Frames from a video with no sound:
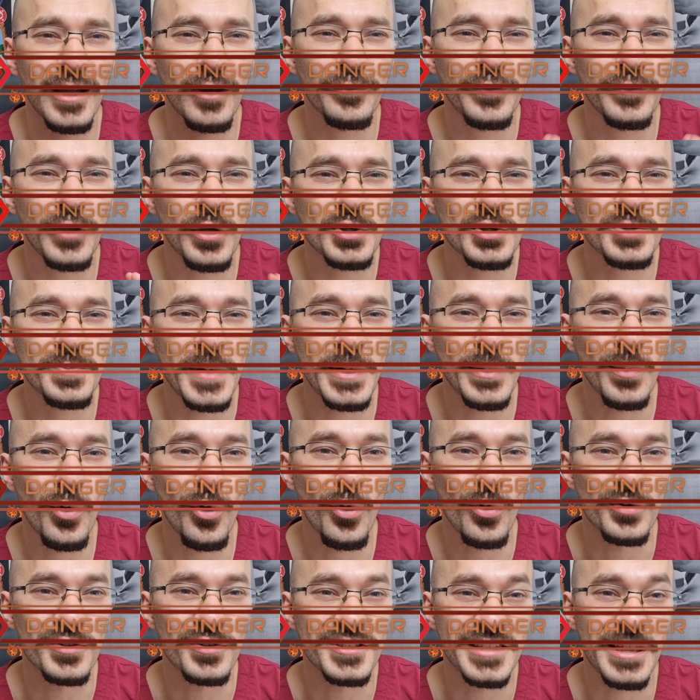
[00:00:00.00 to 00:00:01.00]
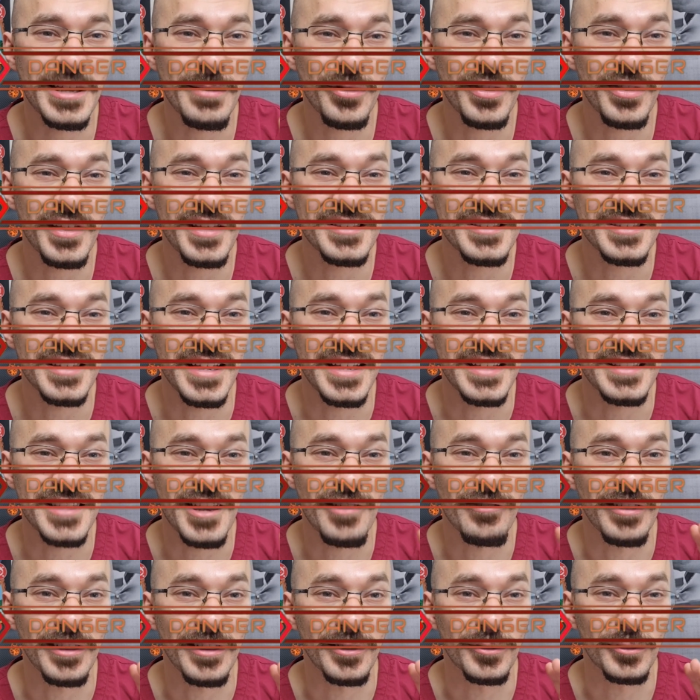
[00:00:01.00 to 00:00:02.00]
Now viewers be warned, some of these scenes
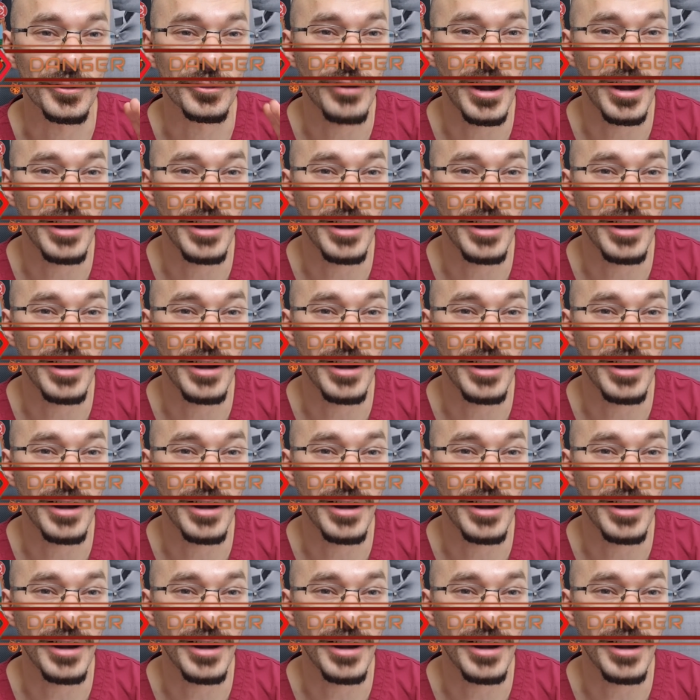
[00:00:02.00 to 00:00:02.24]
are a little